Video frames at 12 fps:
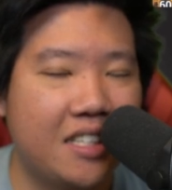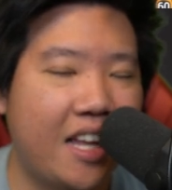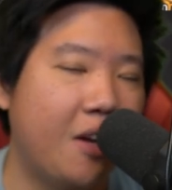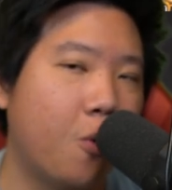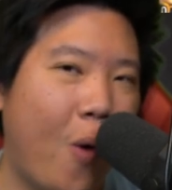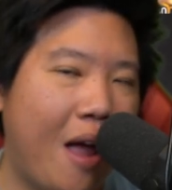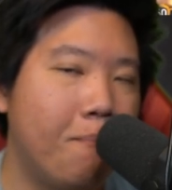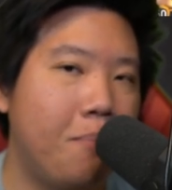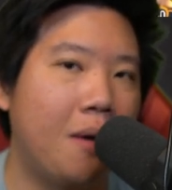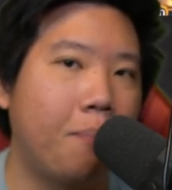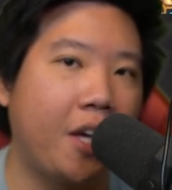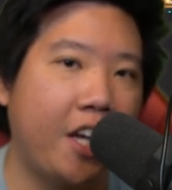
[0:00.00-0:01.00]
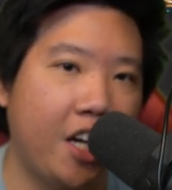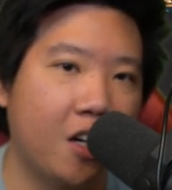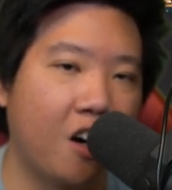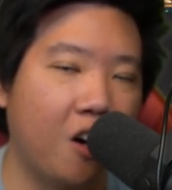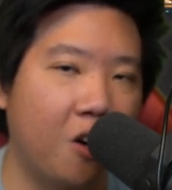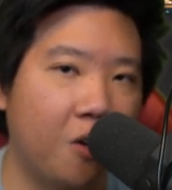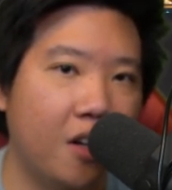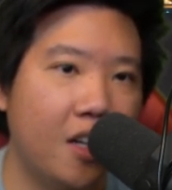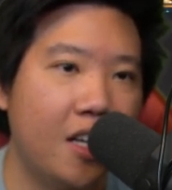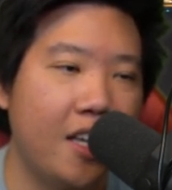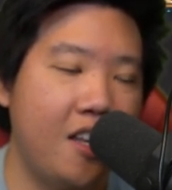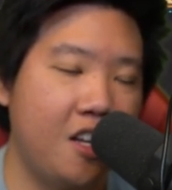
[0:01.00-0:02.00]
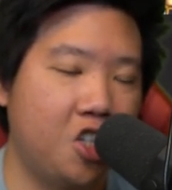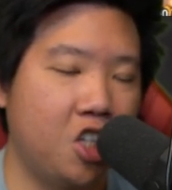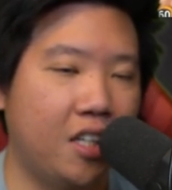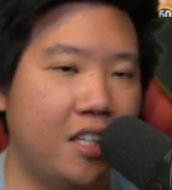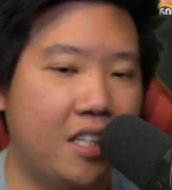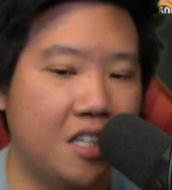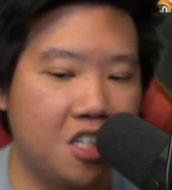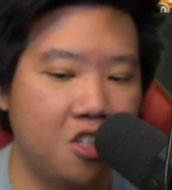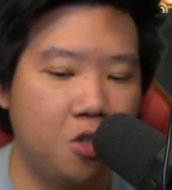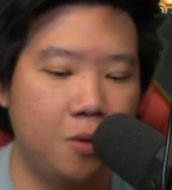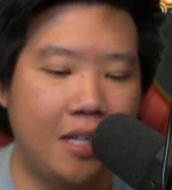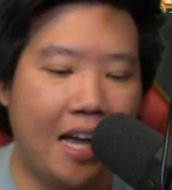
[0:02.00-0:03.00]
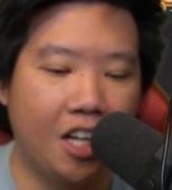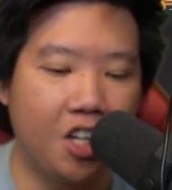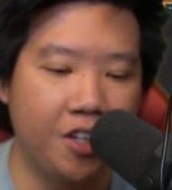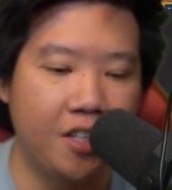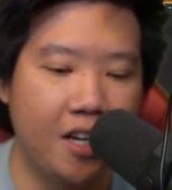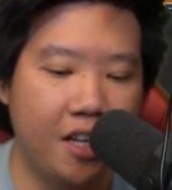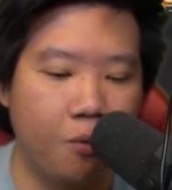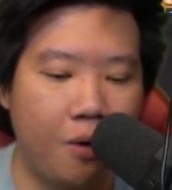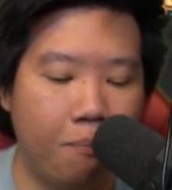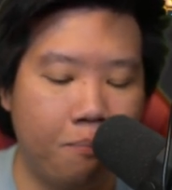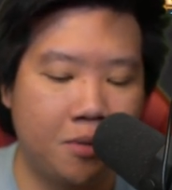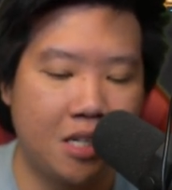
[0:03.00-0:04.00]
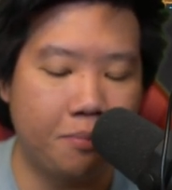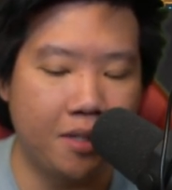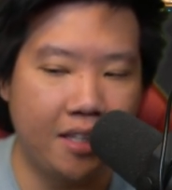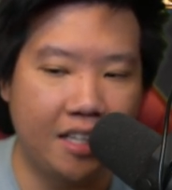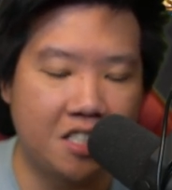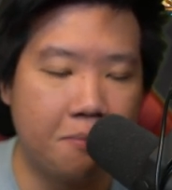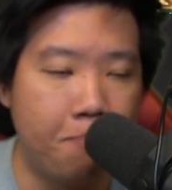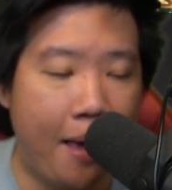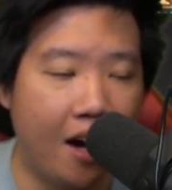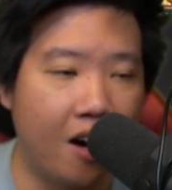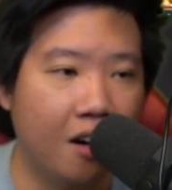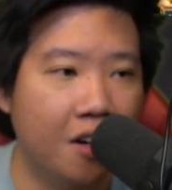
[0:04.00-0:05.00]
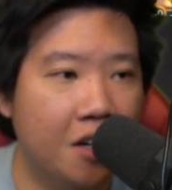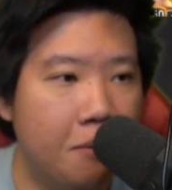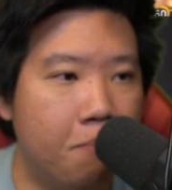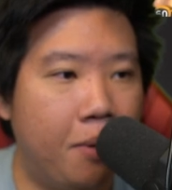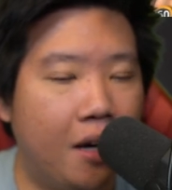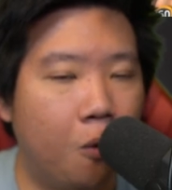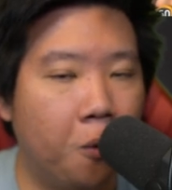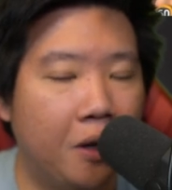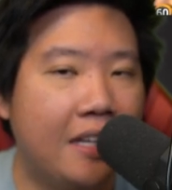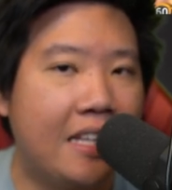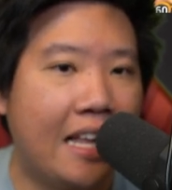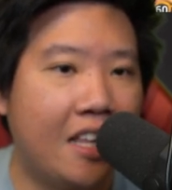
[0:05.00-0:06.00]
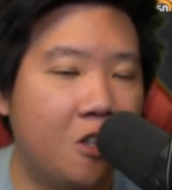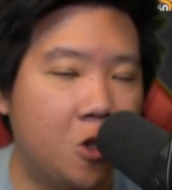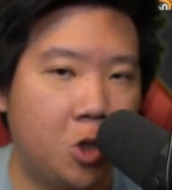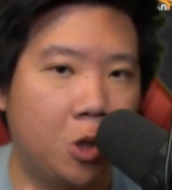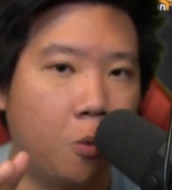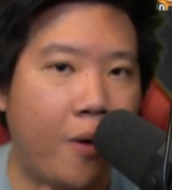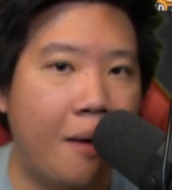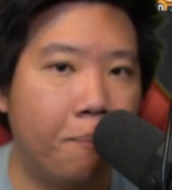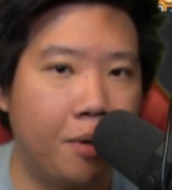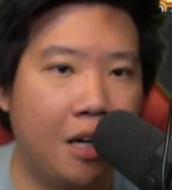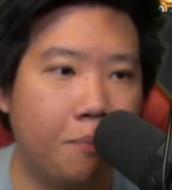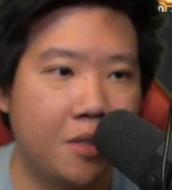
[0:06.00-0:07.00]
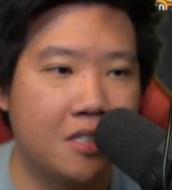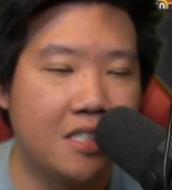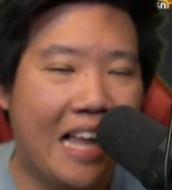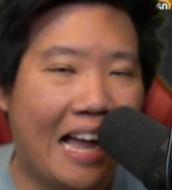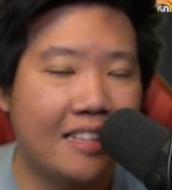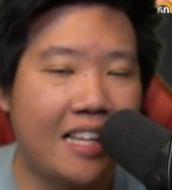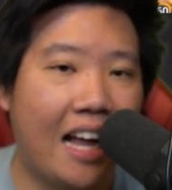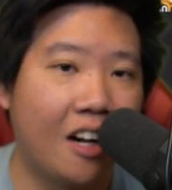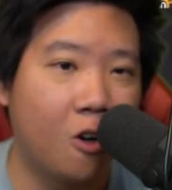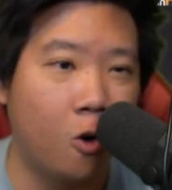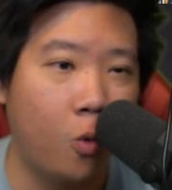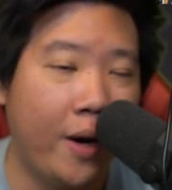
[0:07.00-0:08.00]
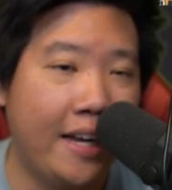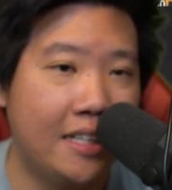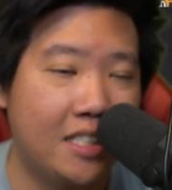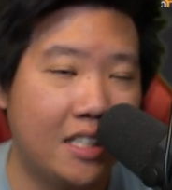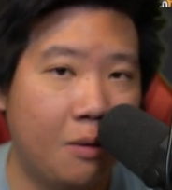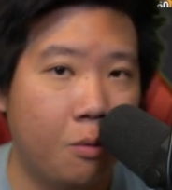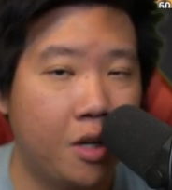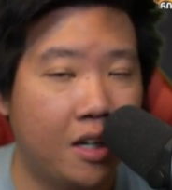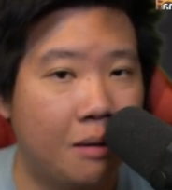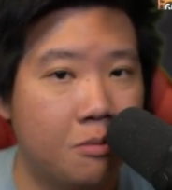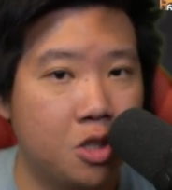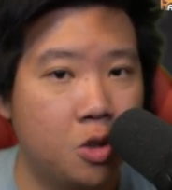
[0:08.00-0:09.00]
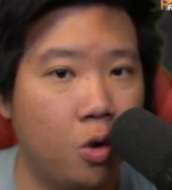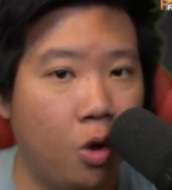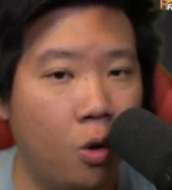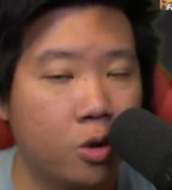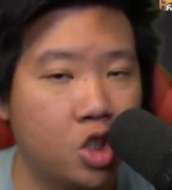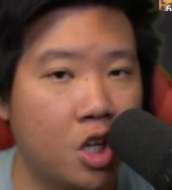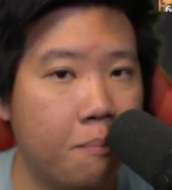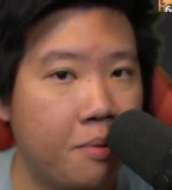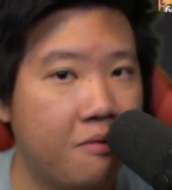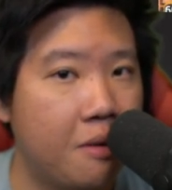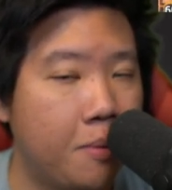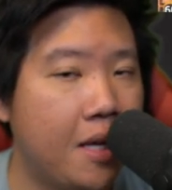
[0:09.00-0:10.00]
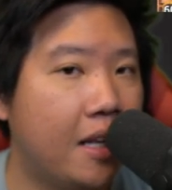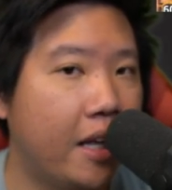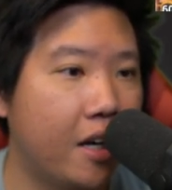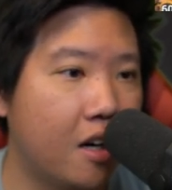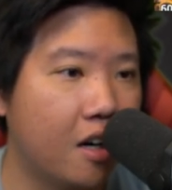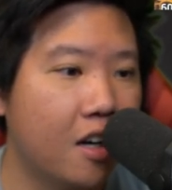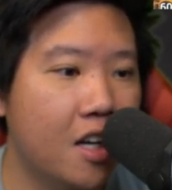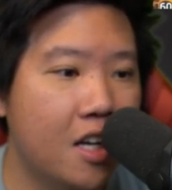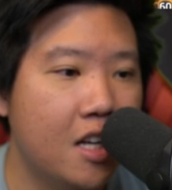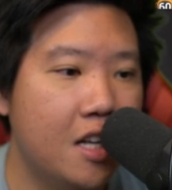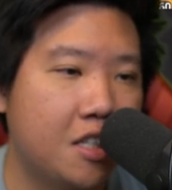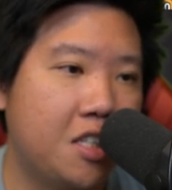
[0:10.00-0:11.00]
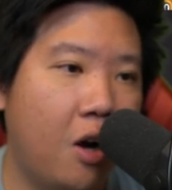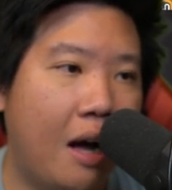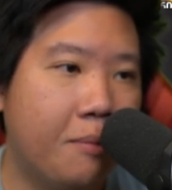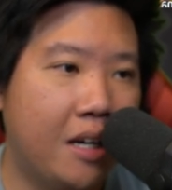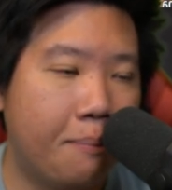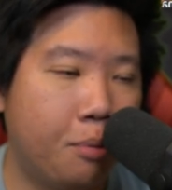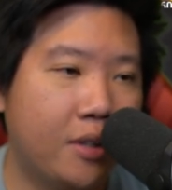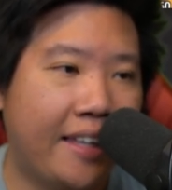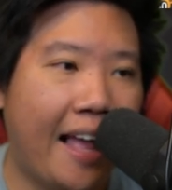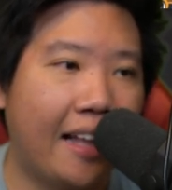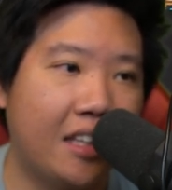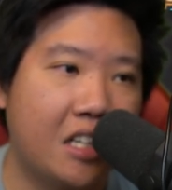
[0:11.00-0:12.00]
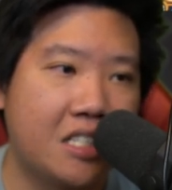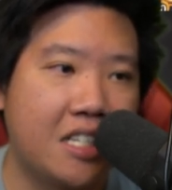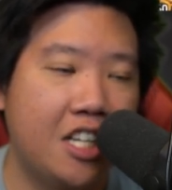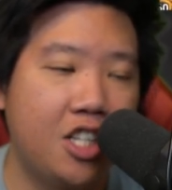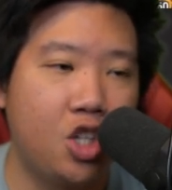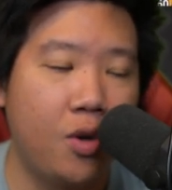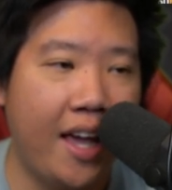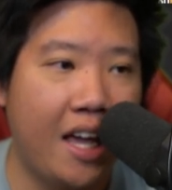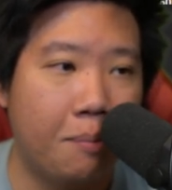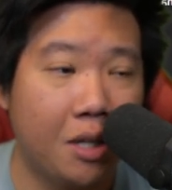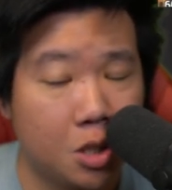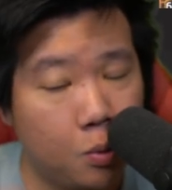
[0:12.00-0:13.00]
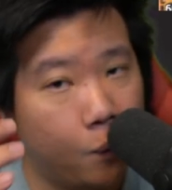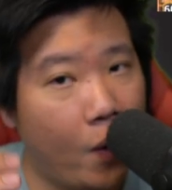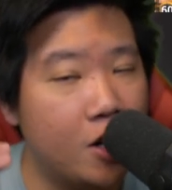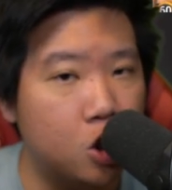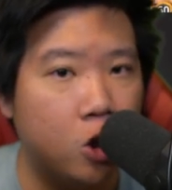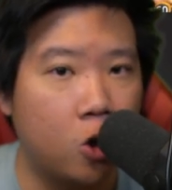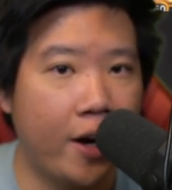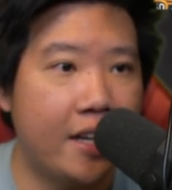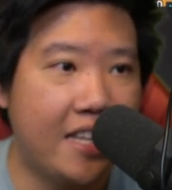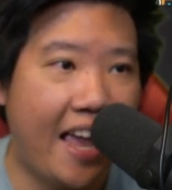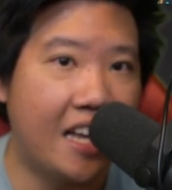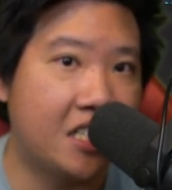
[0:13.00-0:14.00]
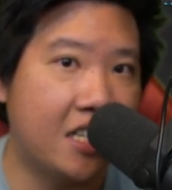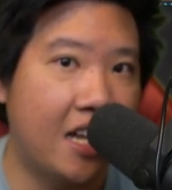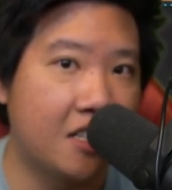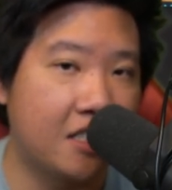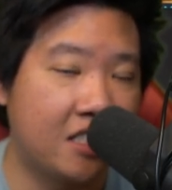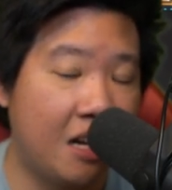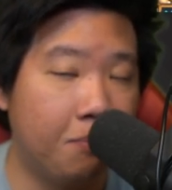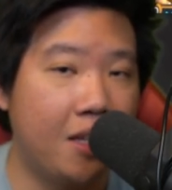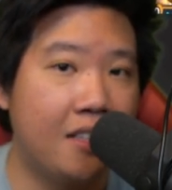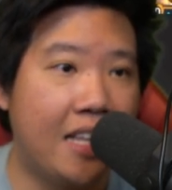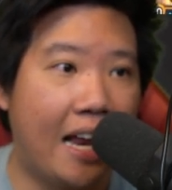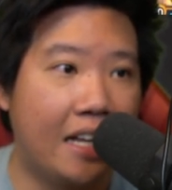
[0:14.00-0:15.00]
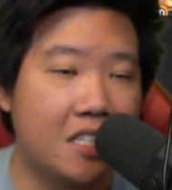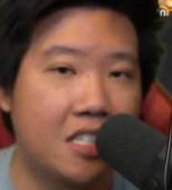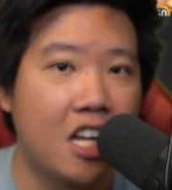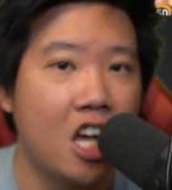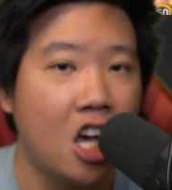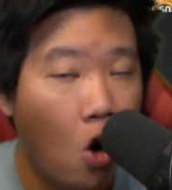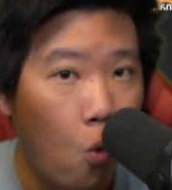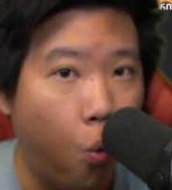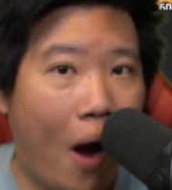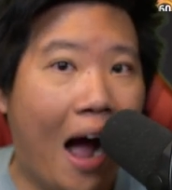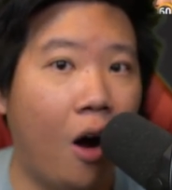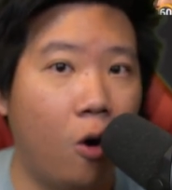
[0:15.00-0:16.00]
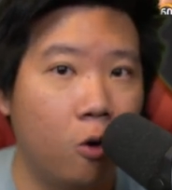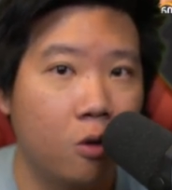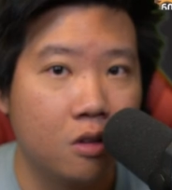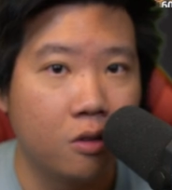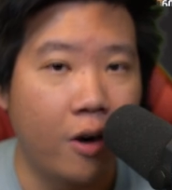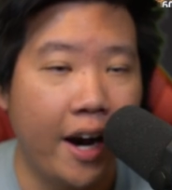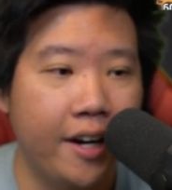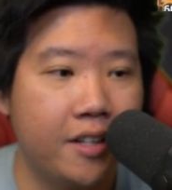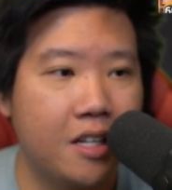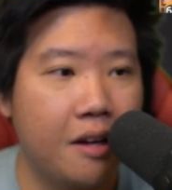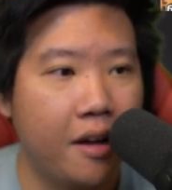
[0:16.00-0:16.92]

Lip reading: a ramp-up hero. Initially, it doesn't do that good, and it ramps up and gets better, but really that initial ramp-up is not that great when it comes to long-term PvP later. So I'm going to put Kalthus into A, because we want to grade S as something that is wow, right?